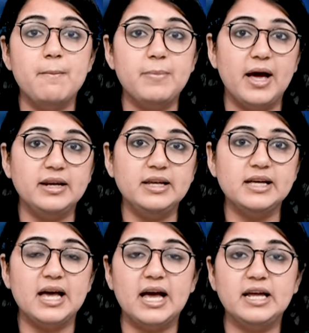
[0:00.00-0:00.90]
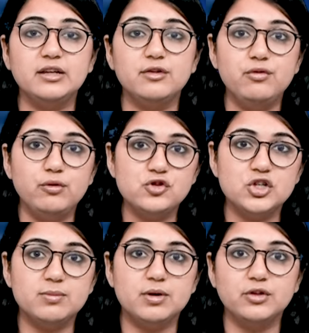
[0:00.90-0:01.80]
panic and
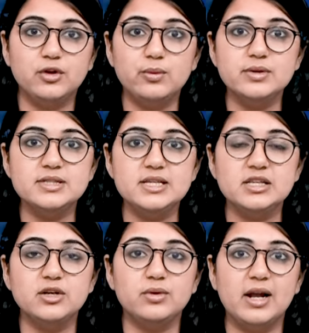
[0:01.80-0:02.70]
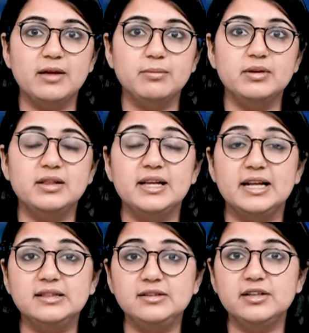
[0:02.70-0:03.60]
confusion among those seeking reliable
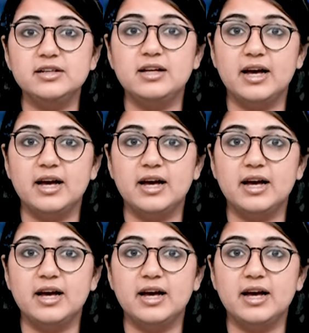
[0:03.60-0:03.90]
healthcare